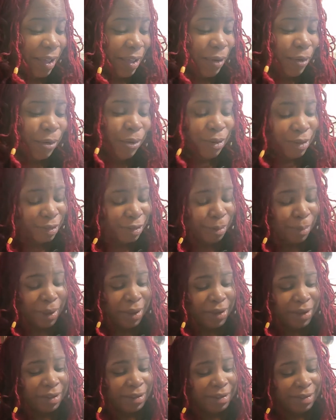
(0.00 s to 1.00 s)
going to my
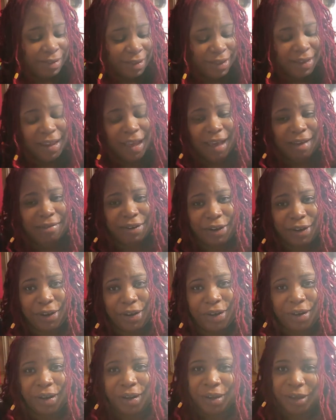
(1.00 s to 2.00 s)
niece and having her